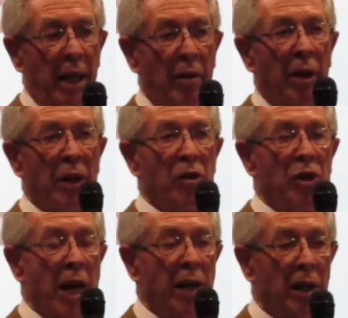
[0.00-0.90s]
a rather
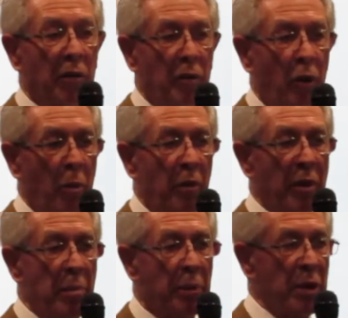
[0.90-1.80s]
gentler form
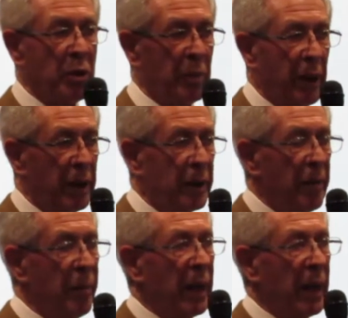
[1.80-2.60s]
of imprisonment,